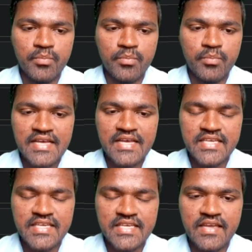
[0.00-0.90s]
B as a
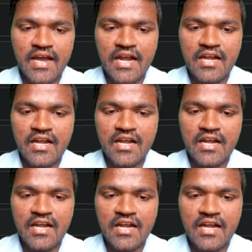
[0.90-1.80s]
key and
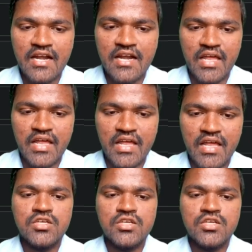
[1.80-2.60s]
bat as a value.